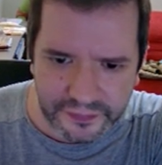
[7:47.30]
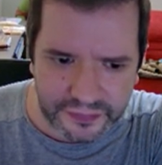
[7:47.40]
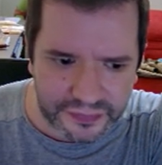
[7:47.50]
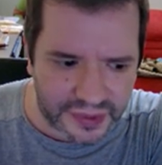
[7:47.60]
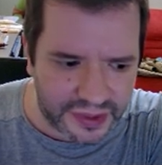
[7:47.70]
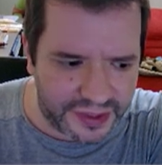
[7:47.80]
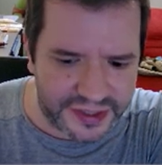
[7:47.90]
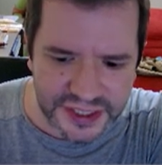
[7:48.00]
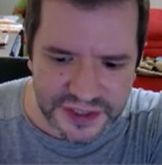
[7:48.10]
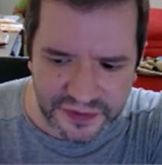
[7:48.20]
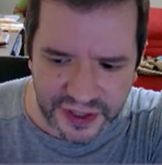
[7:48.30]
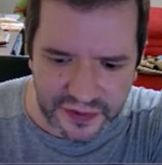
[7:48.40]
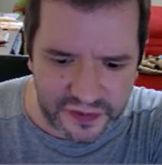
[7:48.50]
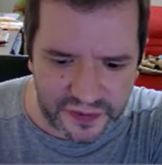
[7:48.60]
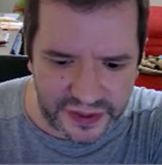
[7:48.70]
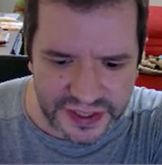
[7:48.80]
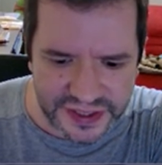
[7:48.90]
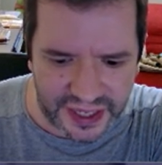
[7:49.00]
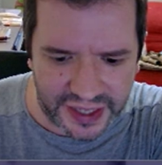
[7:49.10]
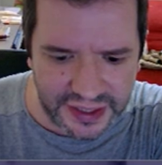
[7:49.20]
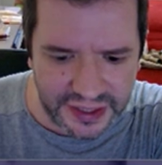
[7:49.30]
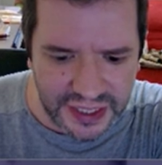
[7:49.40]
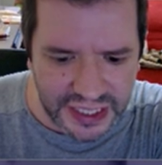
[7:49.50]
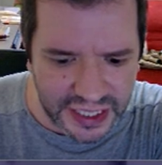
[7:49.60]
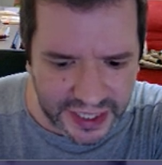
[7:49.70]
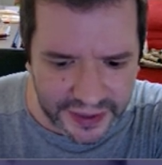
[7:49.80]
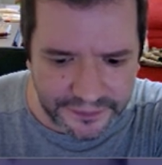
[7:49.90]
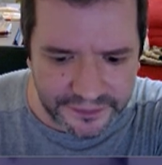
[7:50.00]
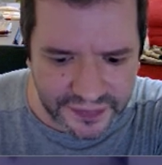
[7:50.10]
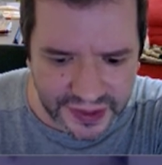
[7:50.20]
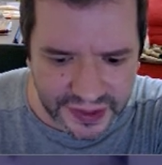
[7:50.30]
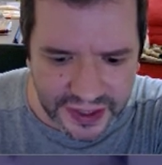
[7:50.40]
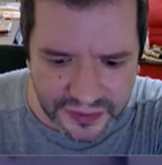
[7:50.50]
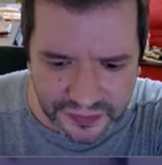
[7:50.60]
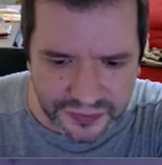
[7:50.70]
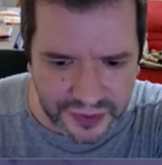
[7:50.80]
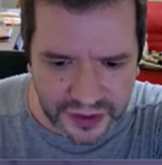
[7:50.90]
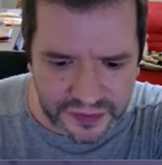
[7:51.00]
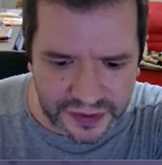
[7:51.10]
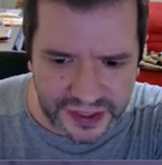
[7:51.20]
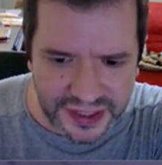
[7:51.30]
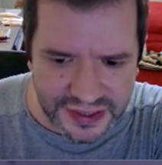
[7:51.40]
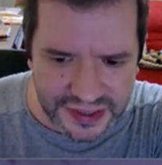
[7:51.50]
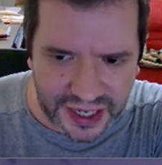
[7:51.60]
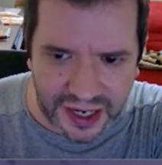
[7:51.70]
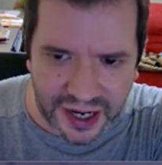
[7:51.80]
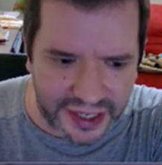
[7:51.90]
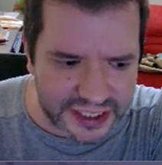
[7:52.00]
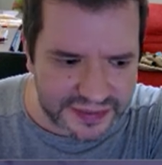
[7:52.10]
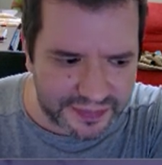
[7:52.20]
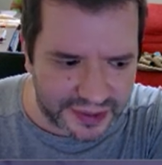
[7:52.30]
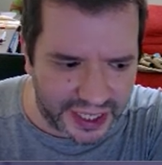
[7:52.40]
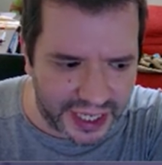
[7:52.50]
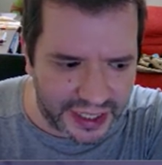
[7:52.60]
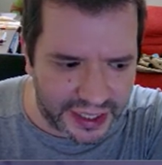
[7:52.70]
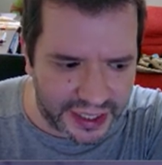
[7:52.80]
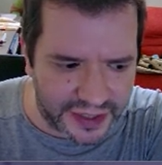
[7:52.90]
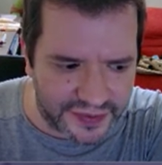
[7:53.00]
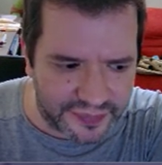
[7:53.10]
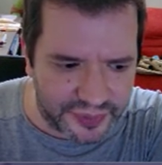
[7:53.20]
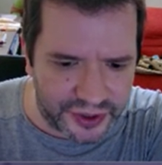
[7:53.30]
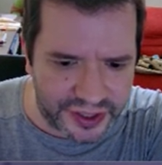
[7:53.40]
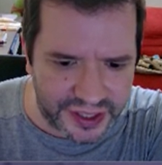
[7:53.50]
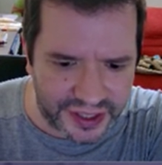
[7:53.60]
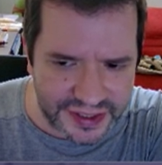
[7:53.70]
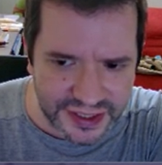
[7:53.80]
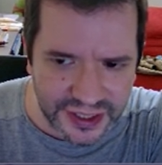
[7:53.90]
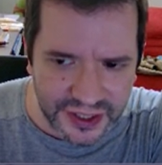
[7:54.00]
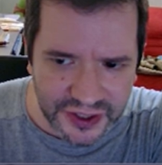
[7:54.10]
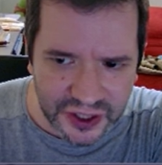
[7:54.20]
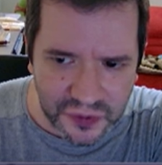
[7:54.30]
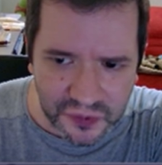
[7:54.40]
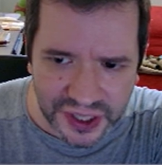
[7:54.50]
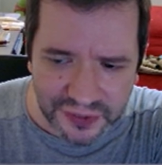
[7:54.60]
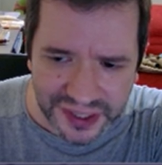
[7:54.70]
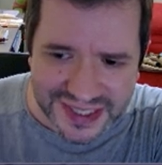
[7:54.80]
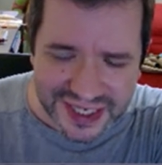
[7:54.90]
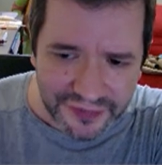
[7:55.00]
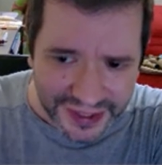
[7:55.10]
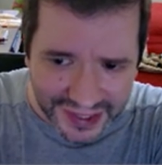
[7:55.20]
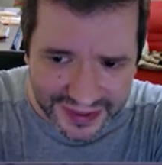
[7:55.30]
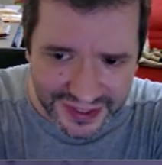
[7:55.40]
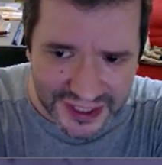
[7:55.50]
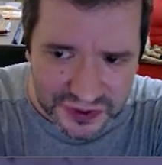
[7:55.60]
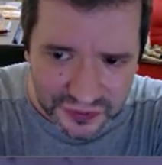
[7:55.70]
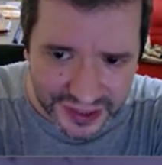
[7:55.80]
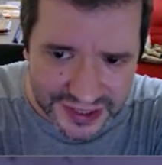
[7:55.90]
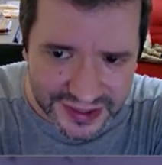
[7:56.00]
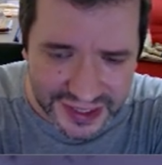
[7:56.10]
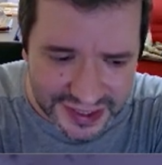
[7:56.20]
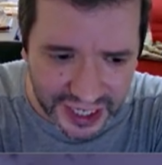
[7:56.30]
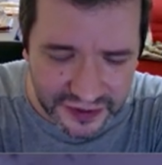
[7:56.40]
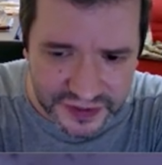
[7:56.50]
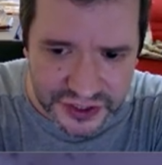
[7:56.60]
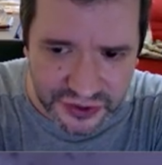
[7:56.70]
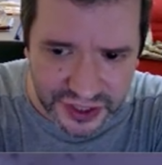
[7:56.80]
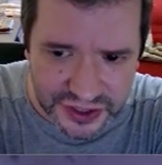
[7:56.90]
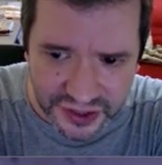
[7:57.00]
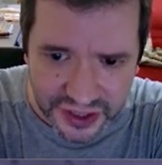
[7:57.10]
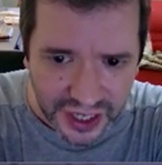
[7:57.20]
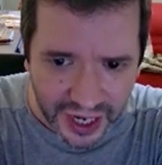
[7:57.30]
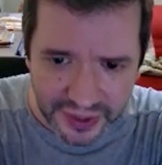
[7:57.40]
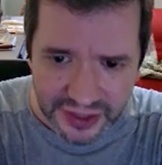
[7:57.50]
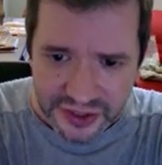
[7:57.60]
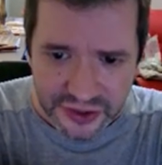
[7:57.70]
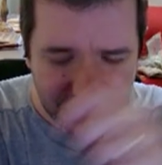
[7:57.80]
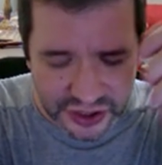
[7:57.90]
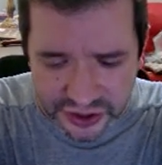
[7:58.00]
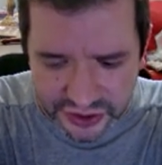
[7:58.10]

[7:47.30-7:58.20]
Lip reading: This is very, very sad. One of the things I explain in the book is, when it's something like this, when it's this kind of situation, if you